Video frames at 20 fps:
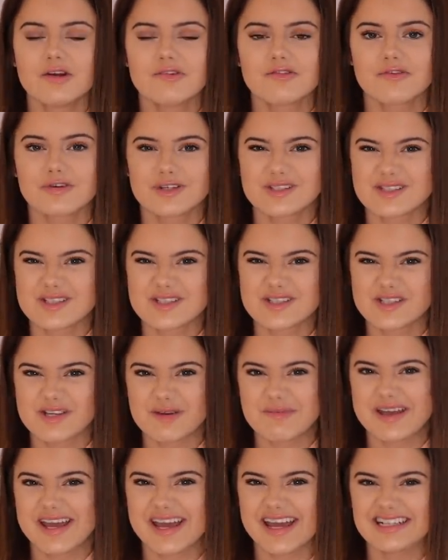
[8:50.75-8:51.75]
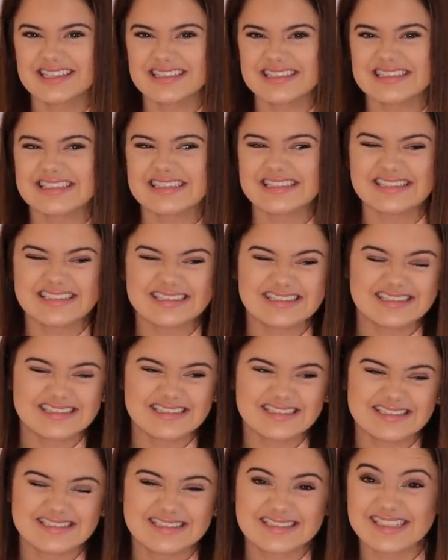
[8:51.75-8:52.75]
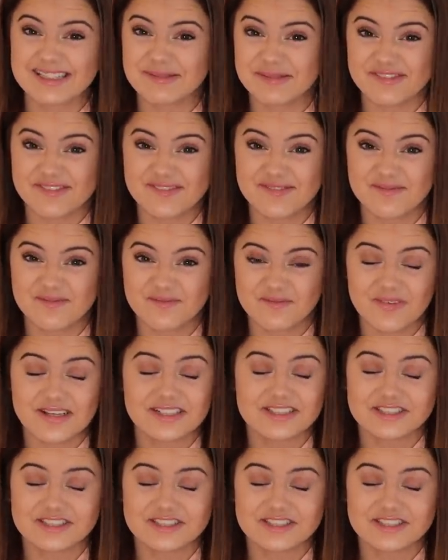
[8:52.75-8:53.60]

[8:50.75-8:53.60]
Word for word: front summing is going to be